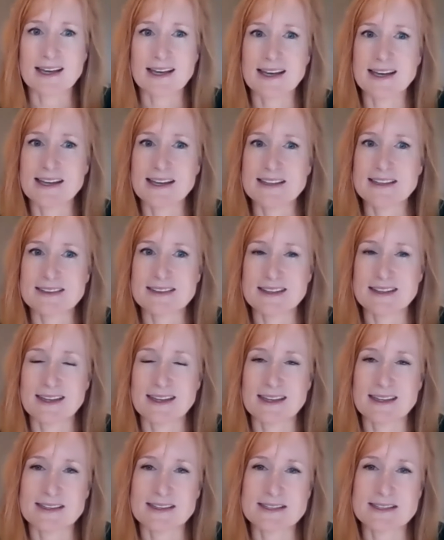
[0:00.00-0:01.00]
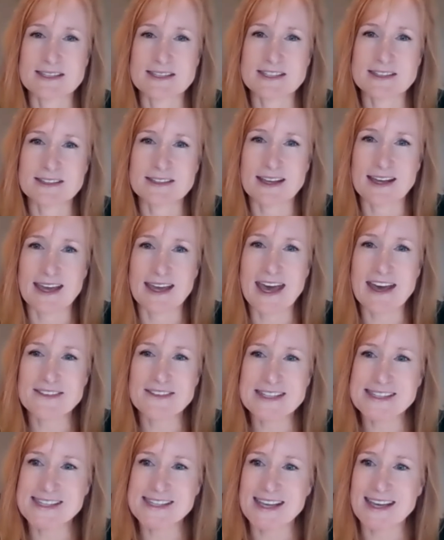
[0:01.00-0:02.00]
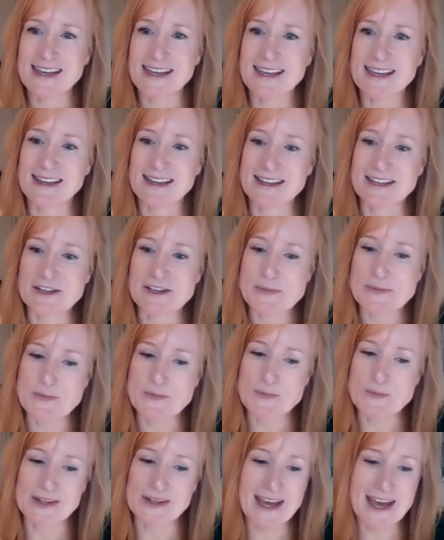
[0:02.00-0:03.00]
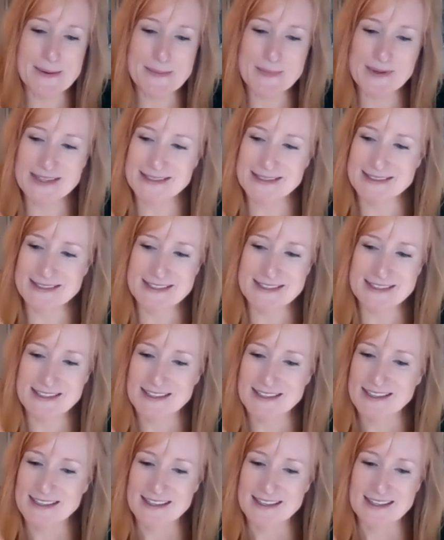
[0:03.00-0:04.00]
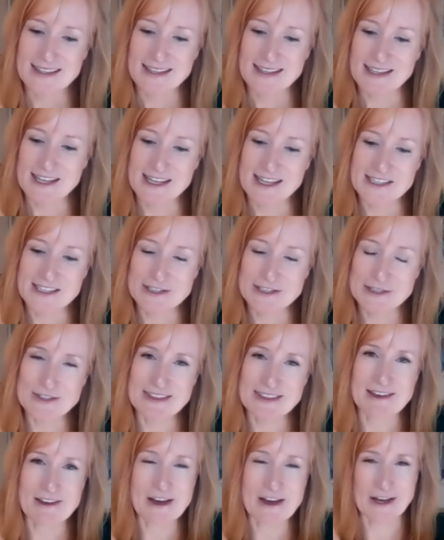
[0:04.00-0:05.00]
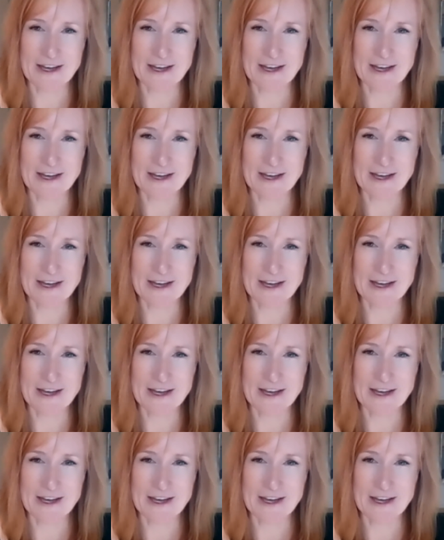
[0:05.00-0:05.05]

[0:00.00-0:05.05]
Uh, and I have to say, um, what happened uh, due to the